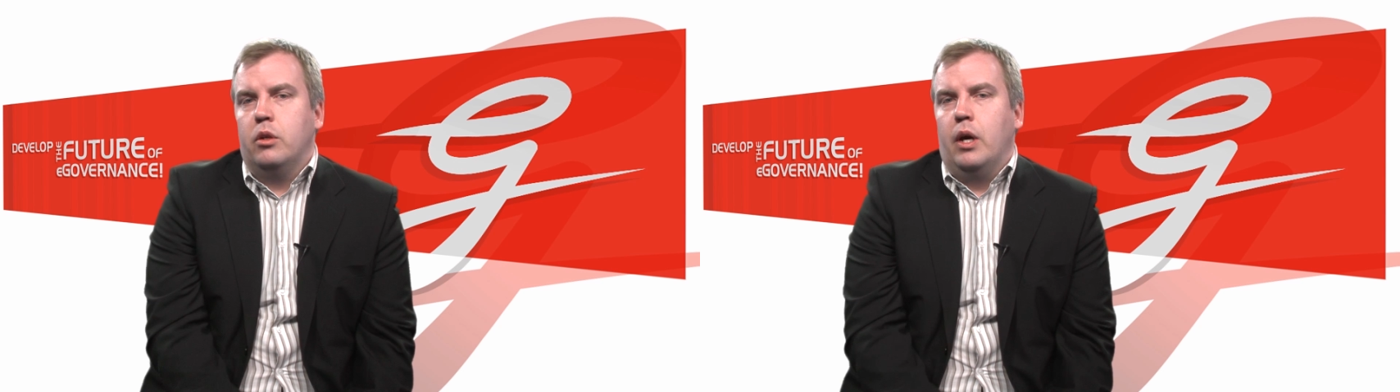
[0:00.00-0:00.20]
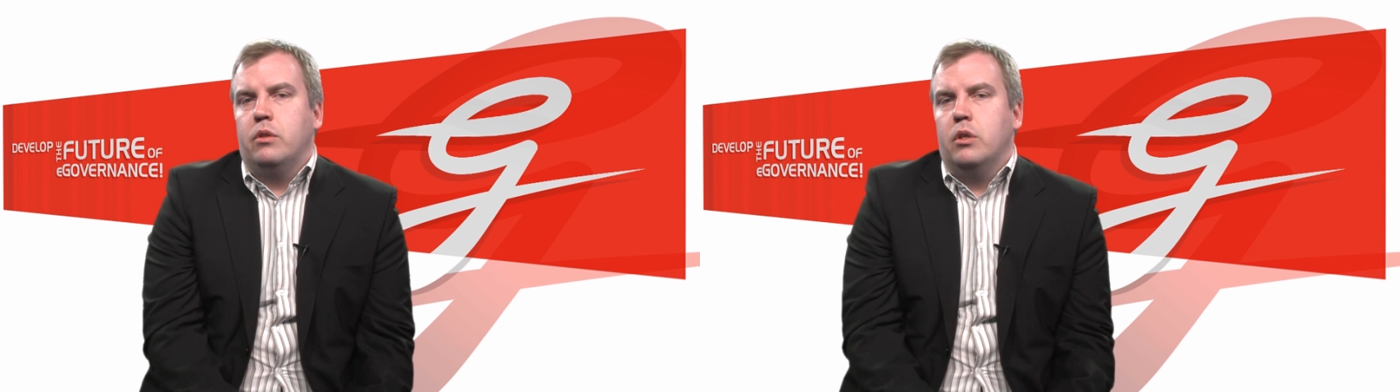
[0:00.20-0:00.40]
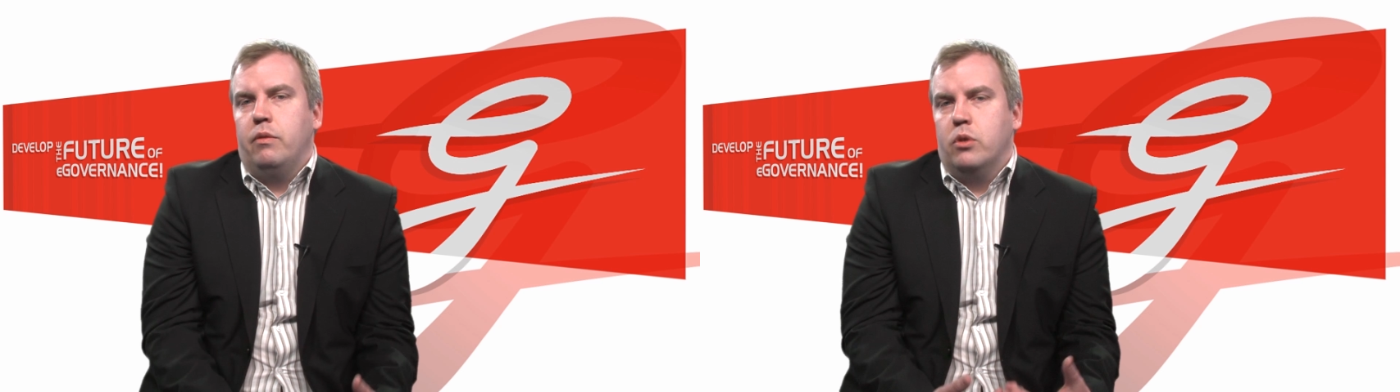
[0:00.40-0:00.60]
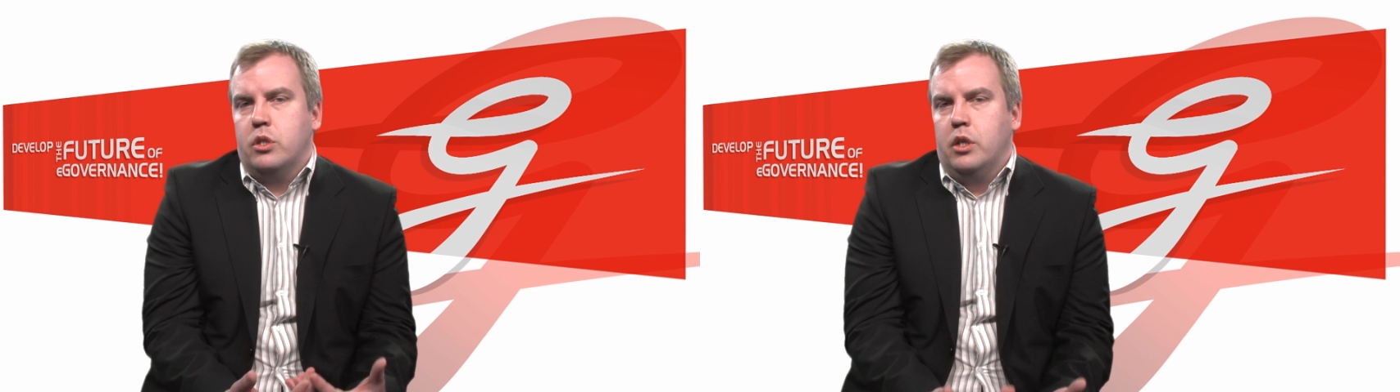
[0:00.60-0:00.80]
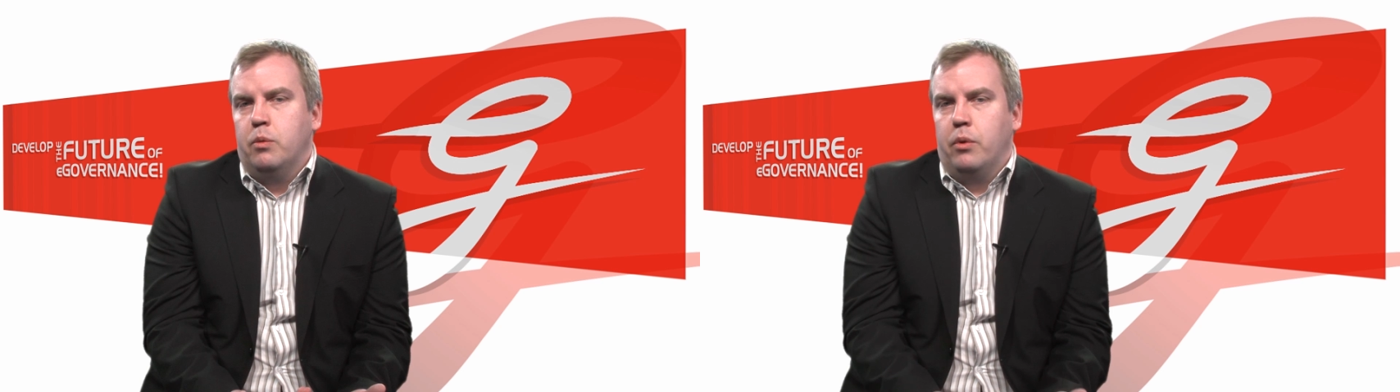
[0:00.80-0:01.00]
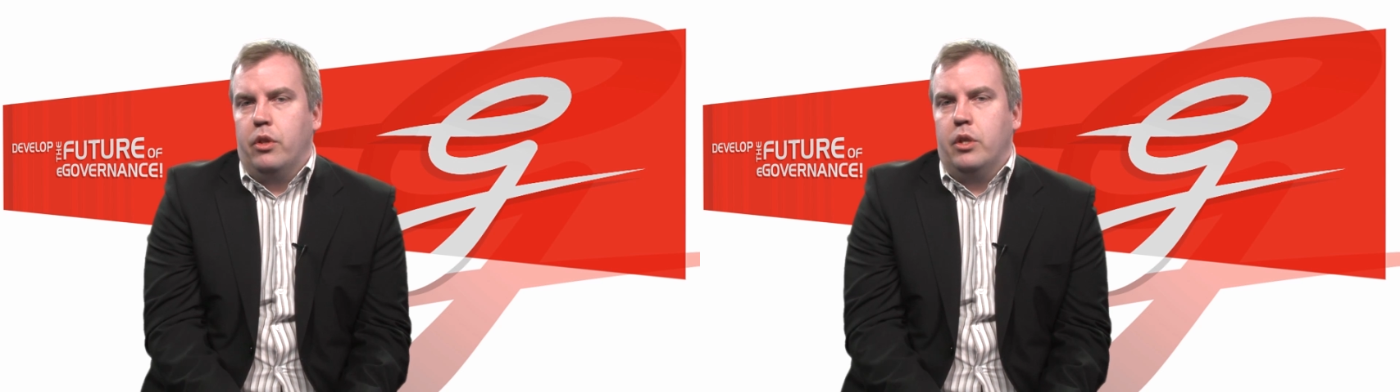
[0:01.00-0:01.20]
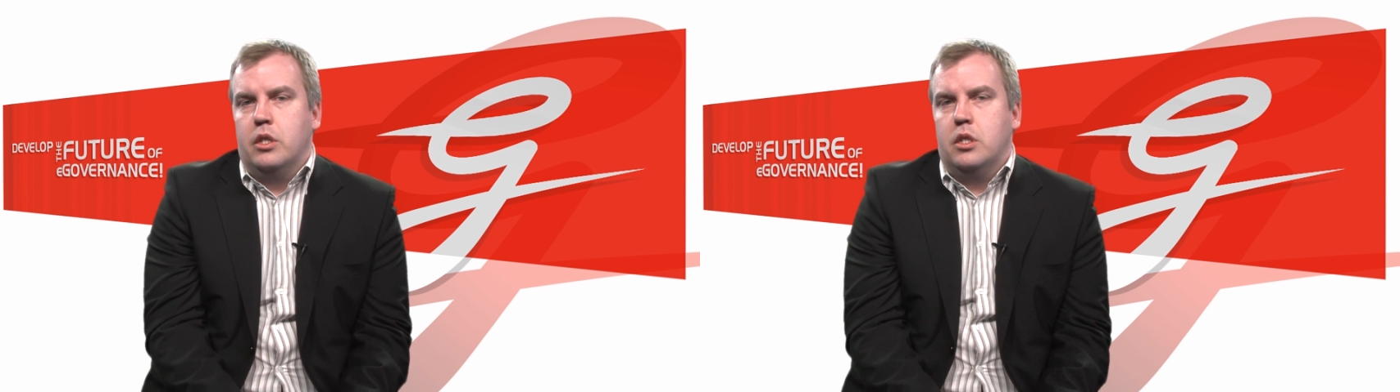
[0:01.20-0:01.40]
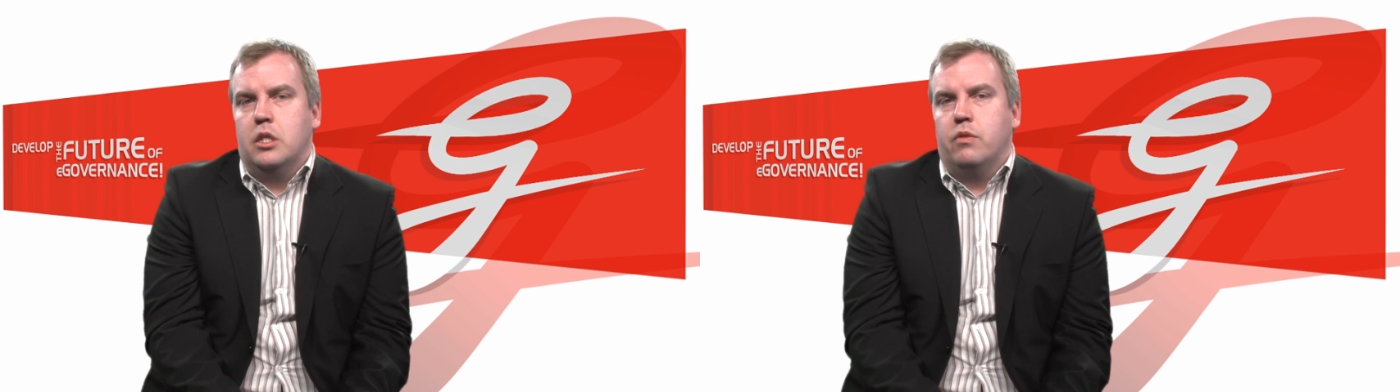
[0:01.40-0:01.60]
you have to, if you start with
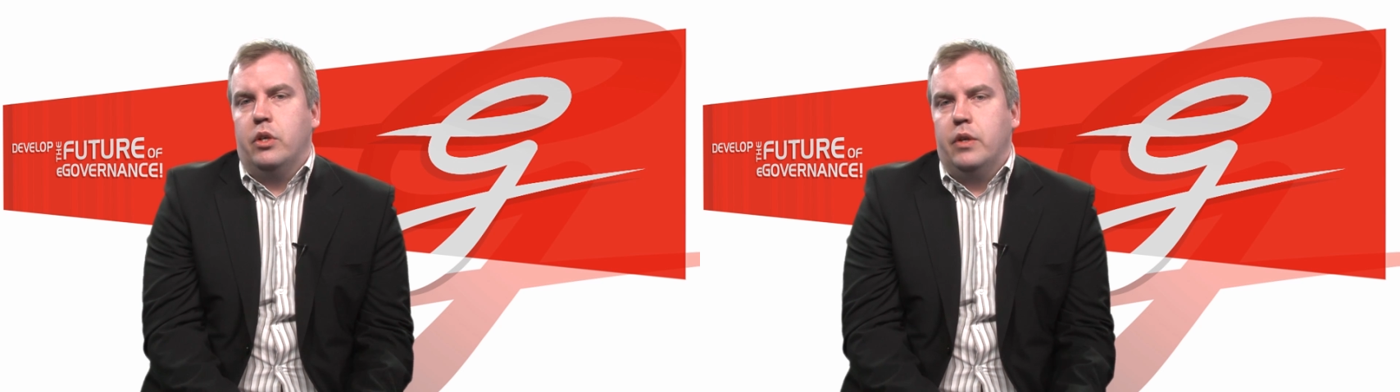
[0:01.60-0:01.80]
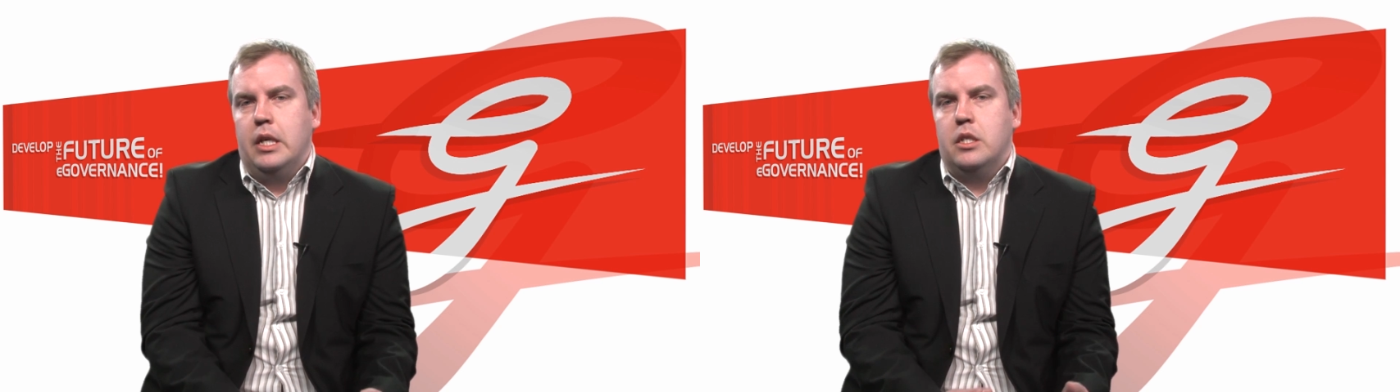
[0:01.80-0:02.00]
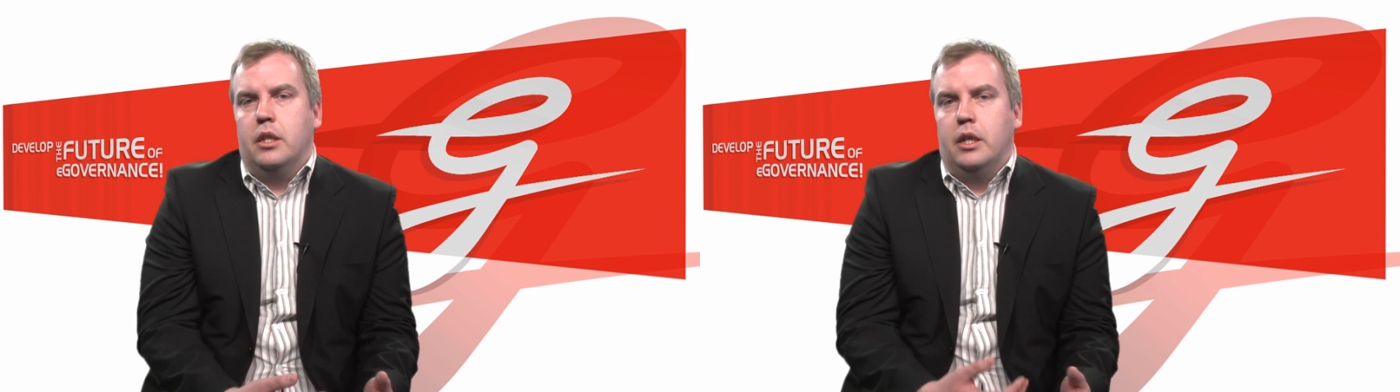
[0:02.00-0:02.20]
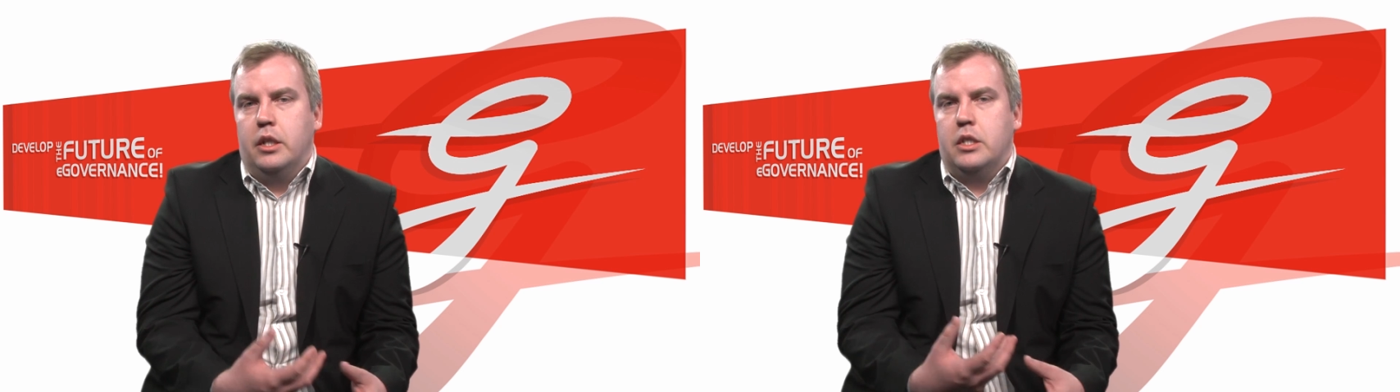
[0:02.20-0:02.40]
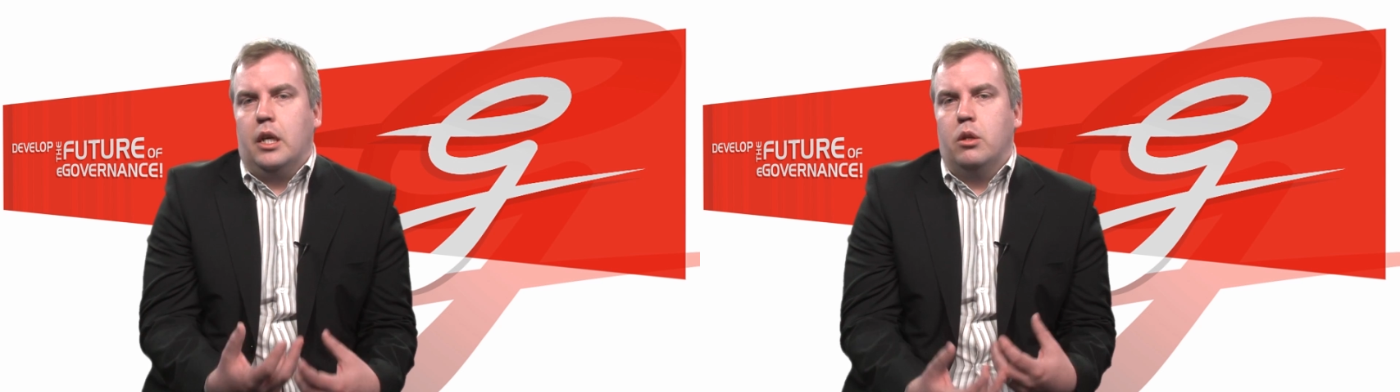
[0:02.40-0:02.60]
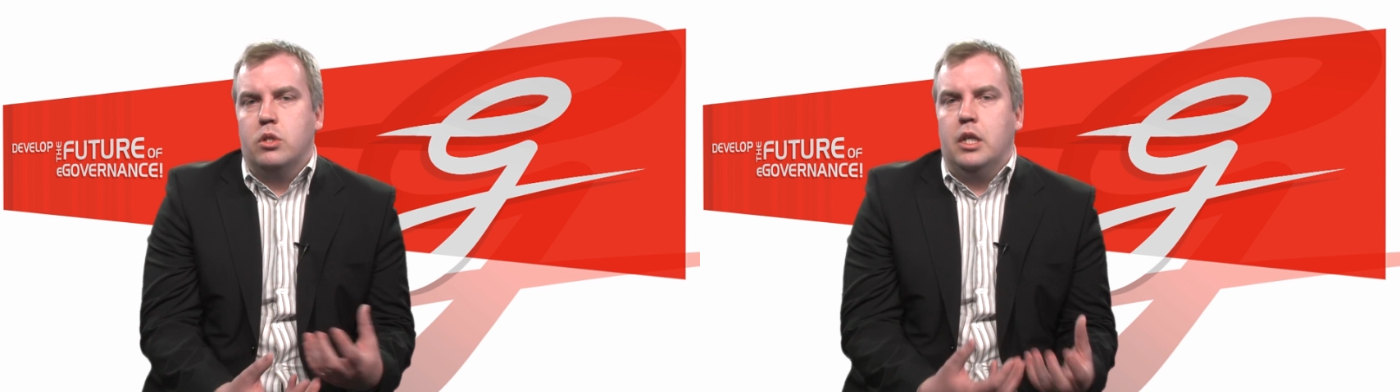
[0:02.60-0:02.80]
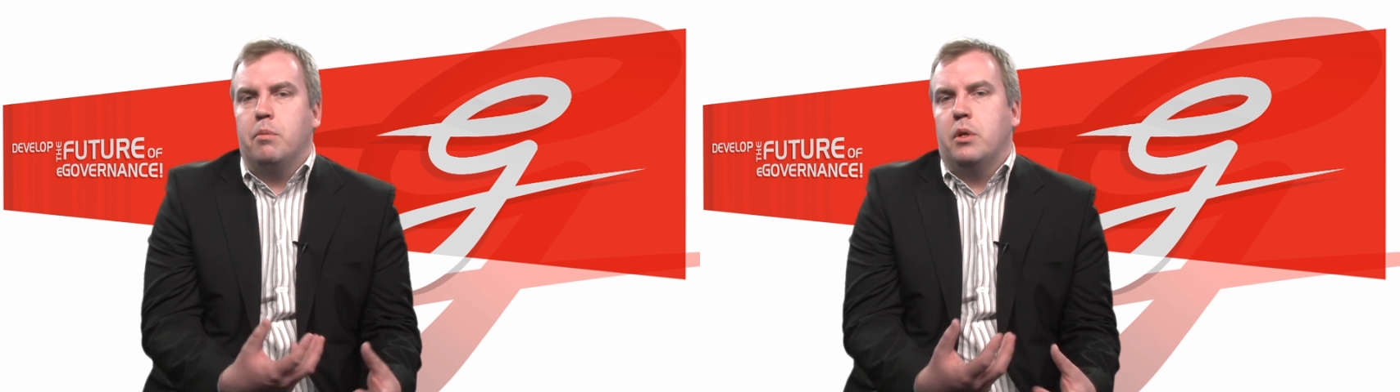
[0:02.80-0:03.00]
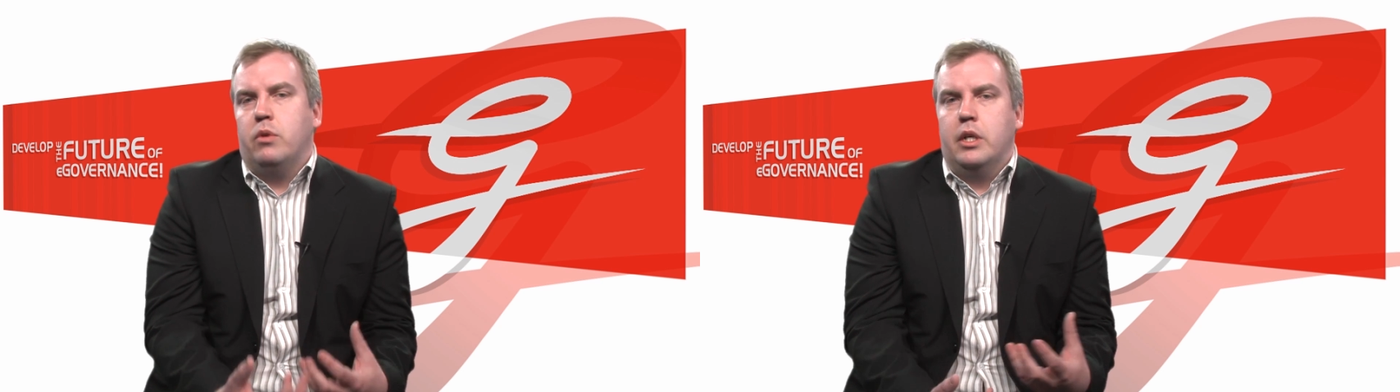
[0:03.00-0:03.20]
this, it's very easy then exactly to set
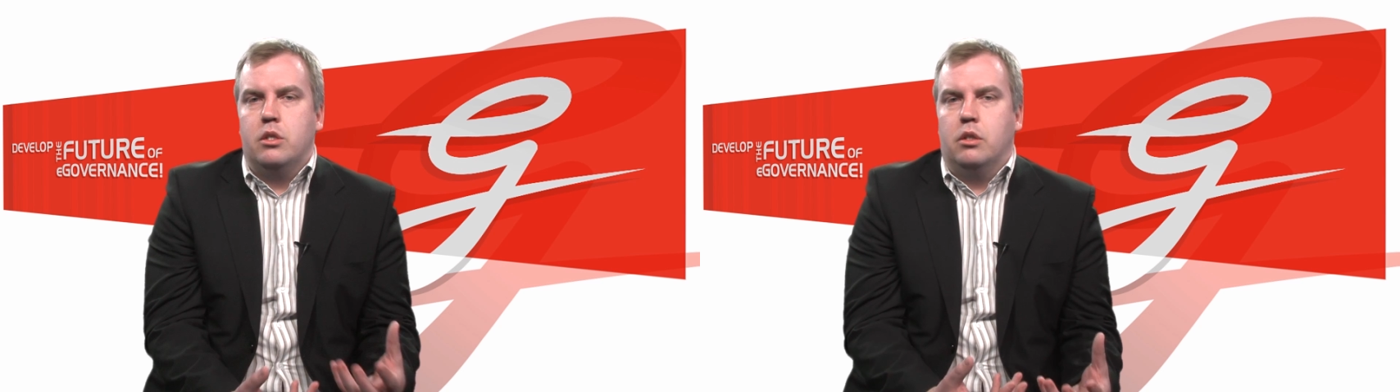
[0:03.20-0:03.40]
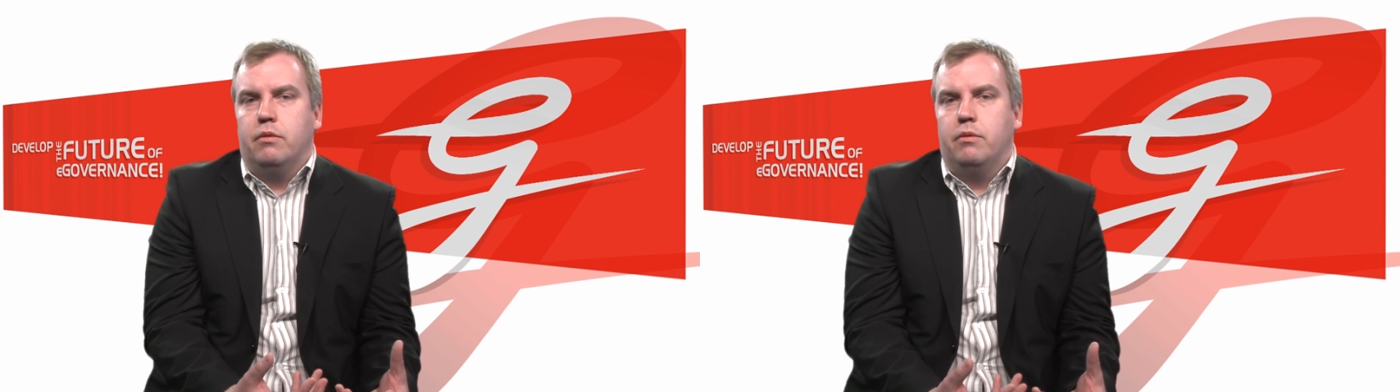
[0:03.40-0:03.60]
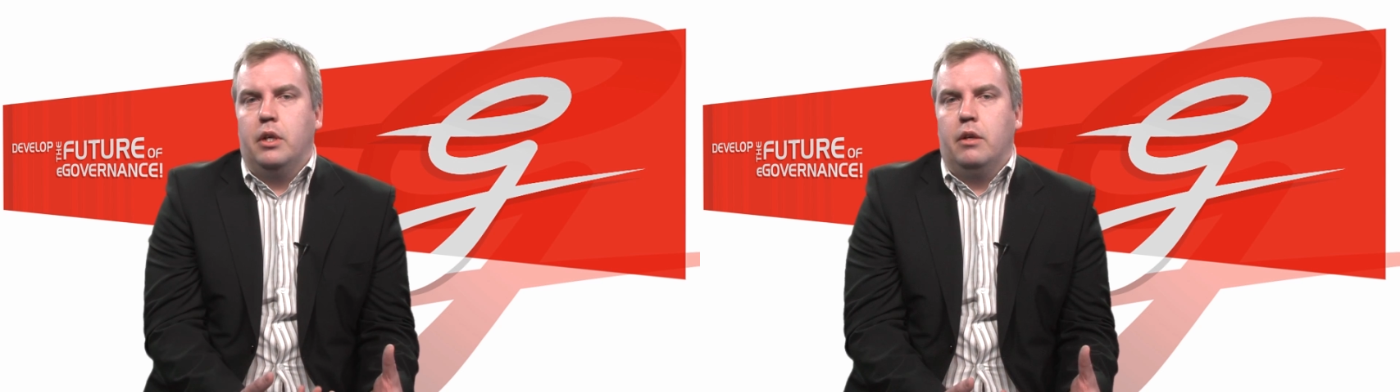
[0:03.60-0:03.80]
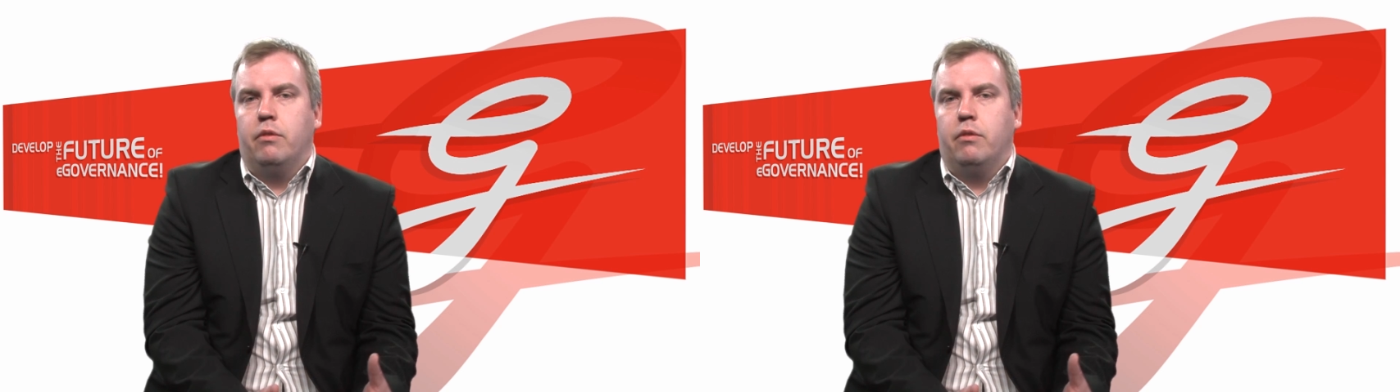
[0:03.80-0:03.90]
up the right sort of uh,